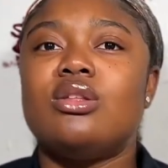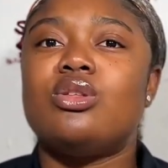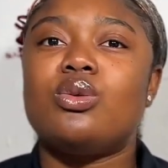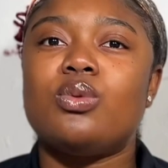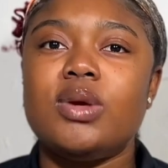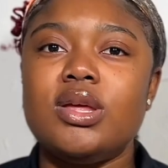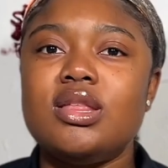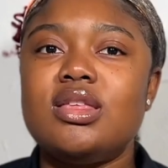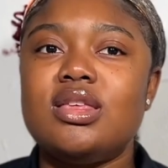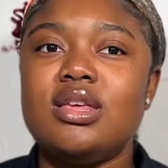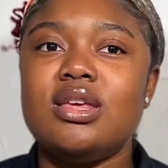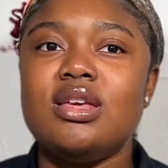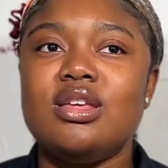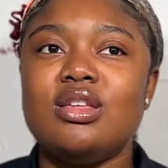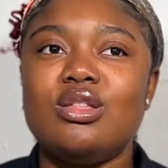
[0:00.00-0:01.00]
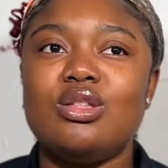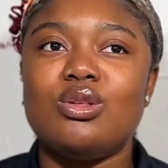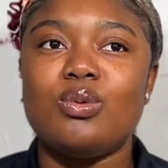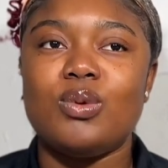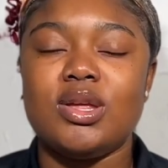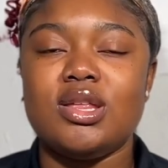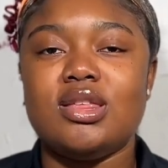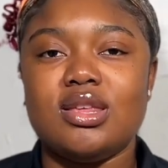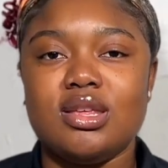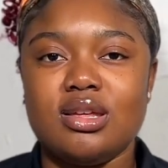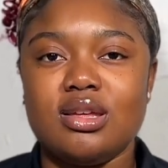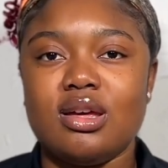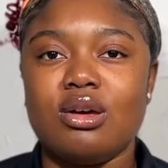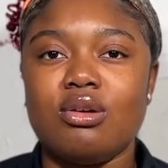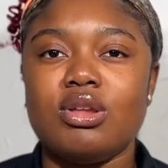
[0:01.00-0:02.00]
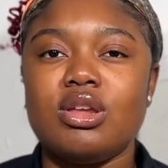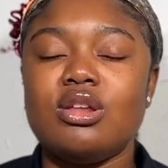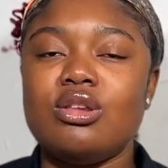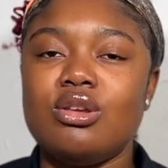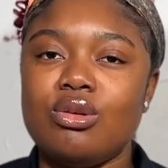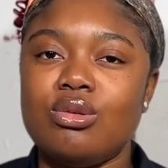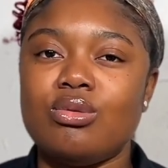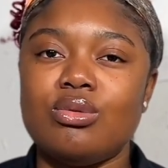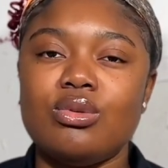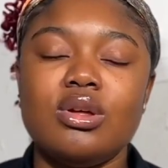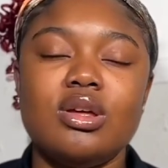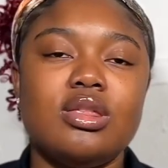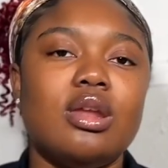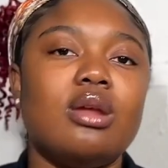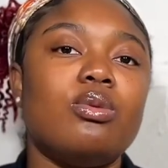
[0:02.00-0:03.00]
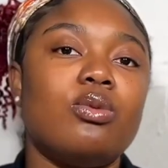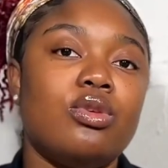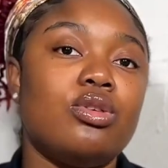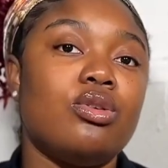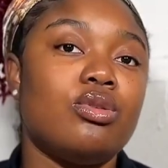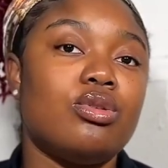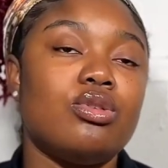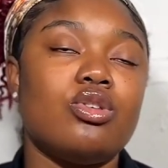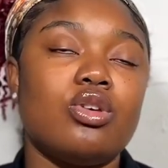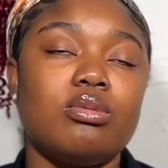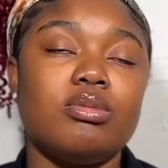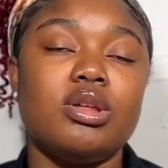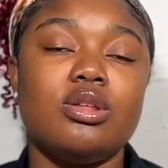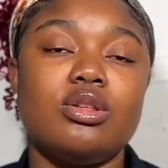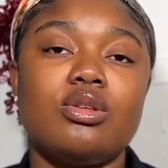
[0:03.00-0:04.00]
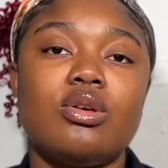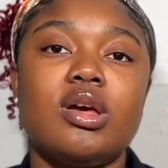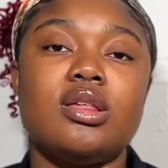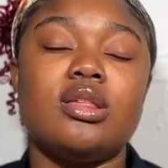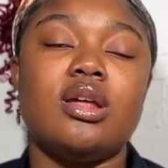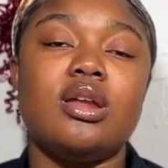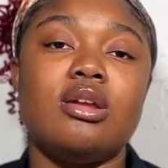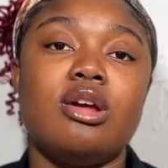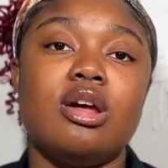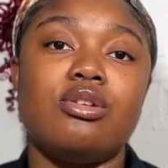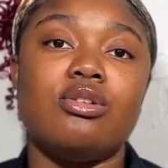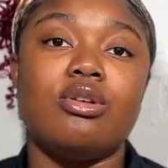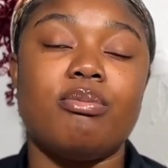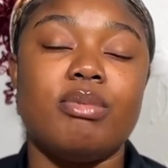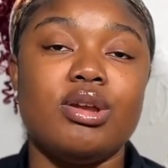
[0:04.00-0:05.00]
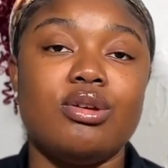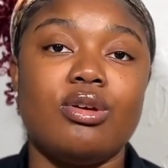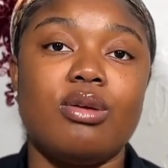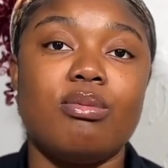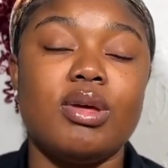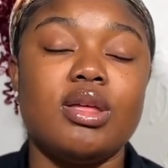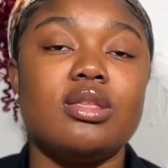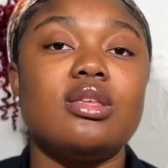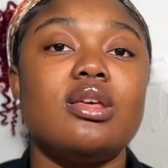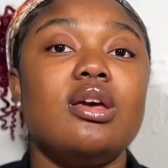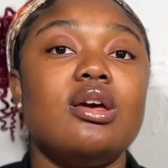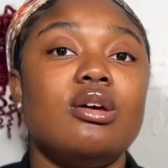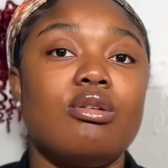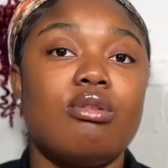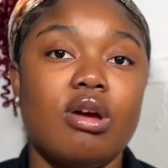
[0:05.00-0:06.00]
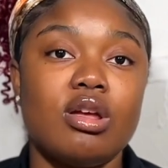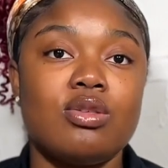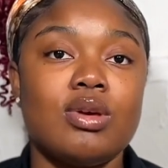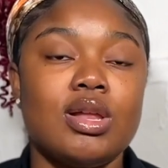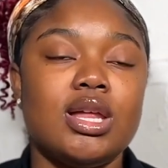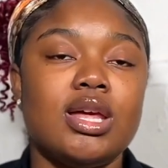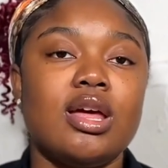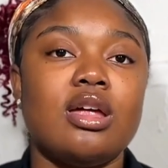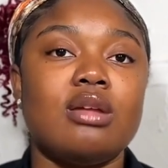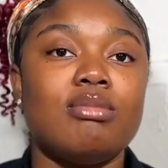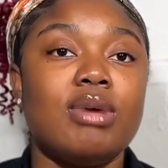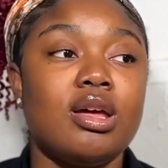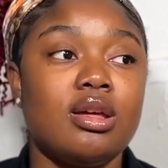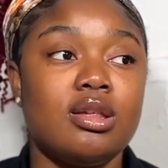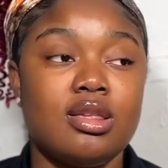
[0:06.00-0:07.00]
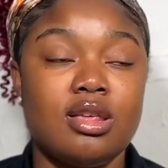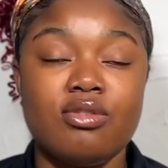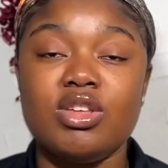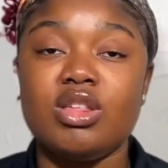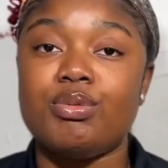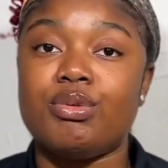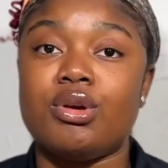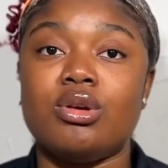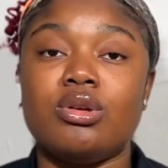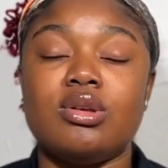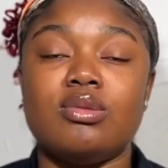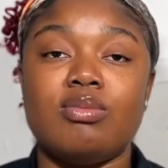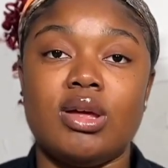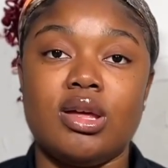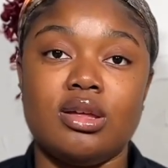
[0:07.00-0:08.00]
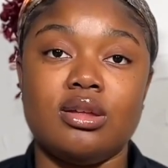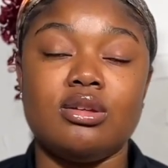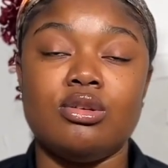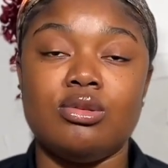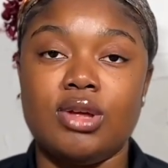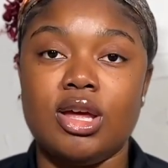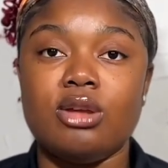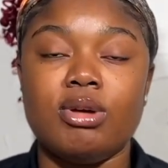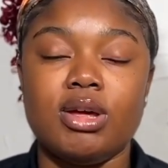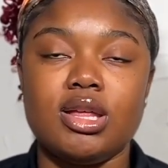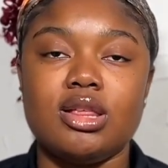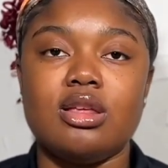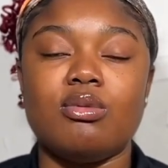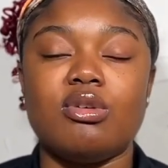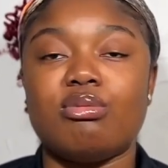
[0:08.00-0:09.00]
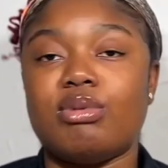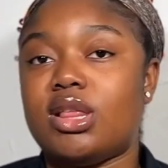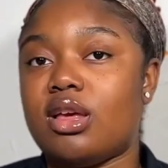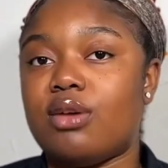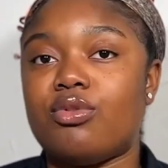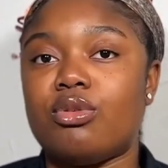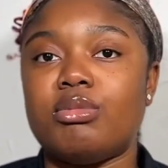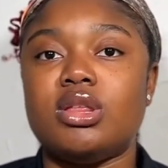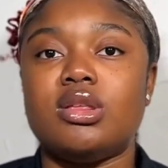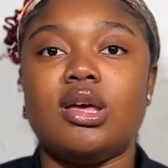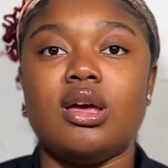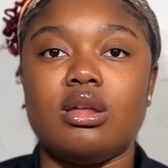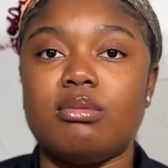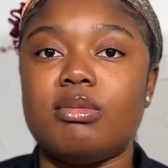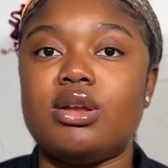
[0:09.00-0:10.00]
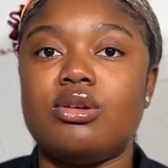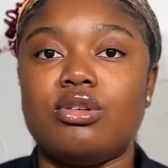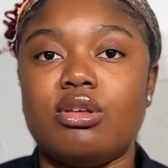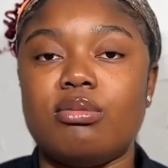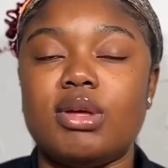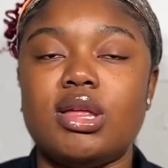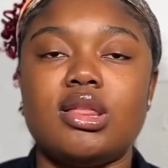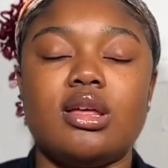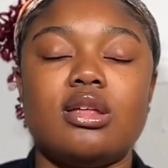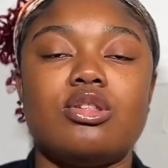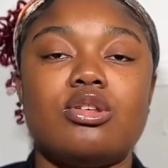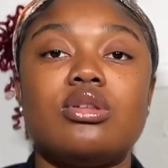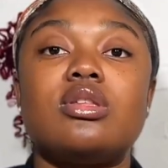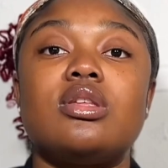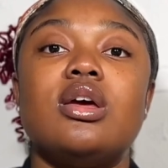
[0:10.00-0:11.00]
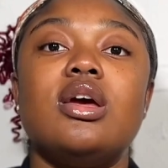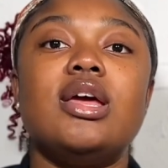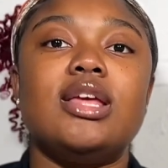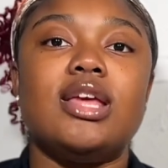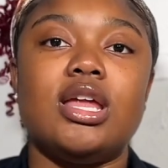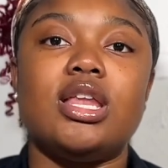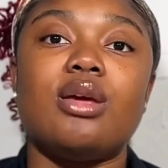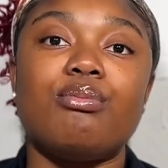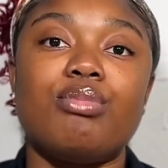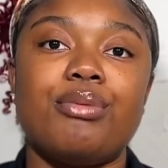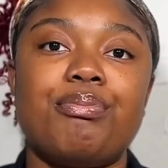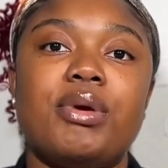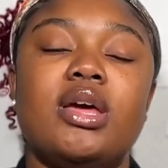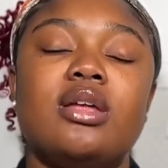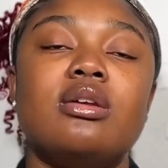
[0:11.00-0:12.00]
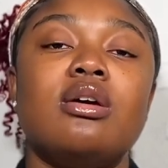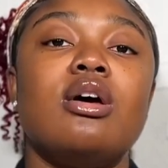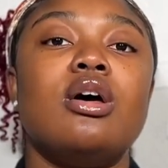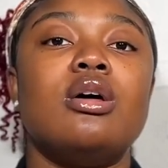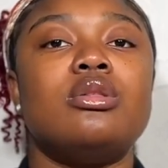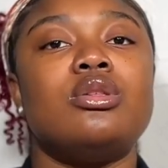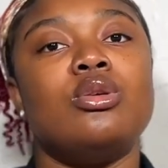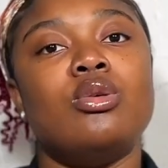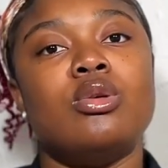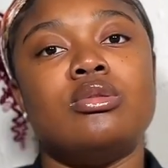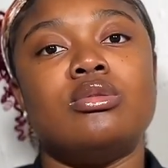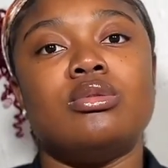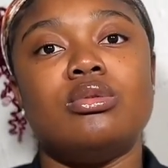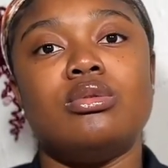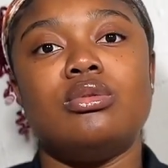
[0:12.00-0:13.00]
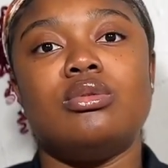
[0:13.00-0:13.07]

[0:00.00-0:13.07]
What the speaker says: 2020, I already knew that I was going to go to Germany, so I started gathering up my documents gradually. And my service period, my NYSC, was my time for me to gather my documents and just get them prepared to go